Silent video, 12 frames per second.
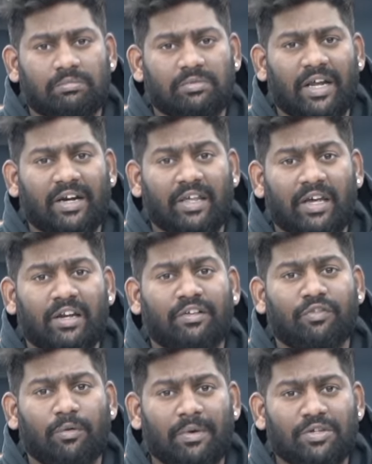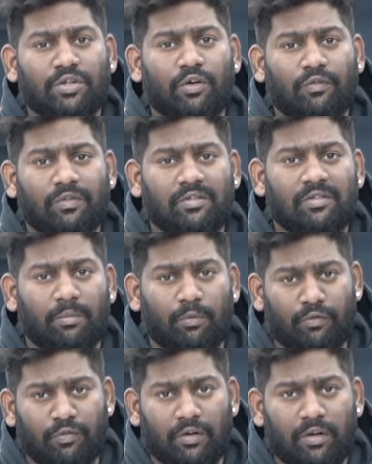technical information of the
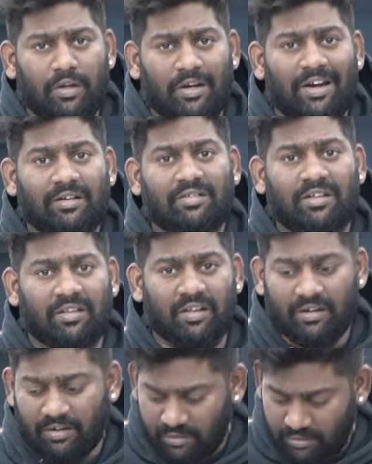subwoofer. Let's see that.